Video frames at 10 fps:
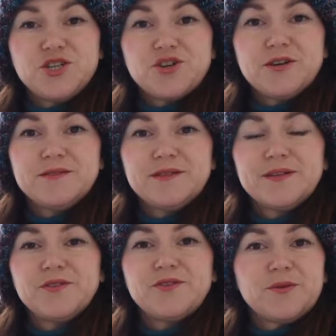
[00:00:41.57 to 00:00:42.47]
shirt,
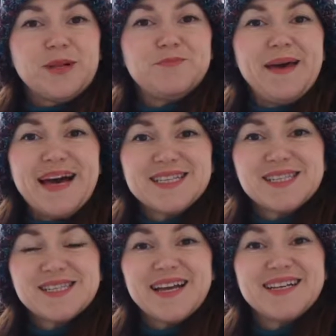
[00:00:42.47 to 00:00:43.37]
thermal
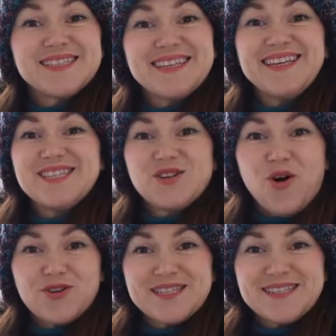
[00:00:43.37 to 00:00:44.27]
pants and ski
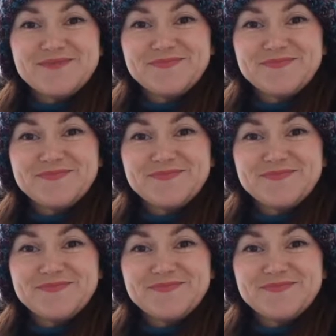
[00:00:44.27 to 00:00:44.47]
socks.